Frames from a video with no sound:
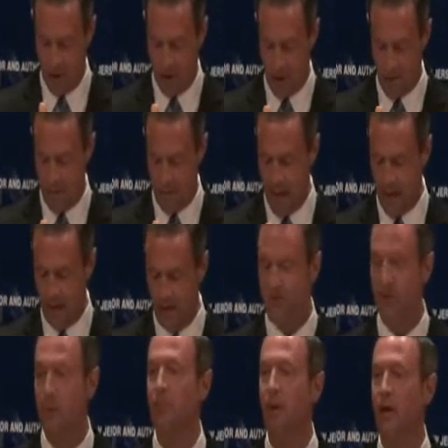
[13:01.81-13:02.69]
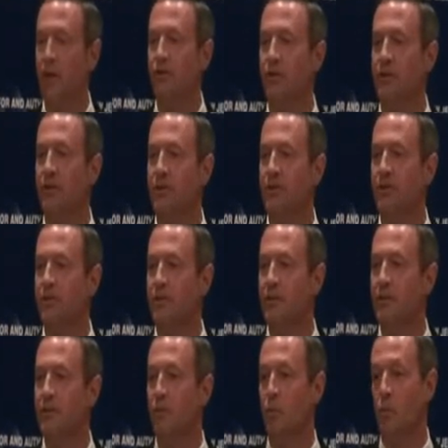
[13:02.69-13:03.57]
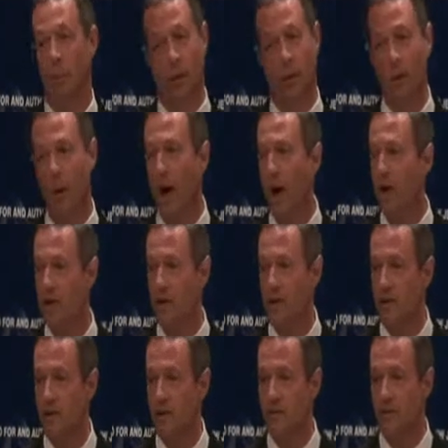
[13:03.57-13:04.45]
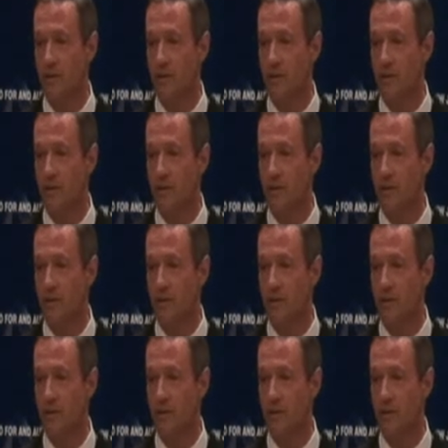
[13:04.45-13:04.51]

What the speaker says: are balancing budgets. We're required to do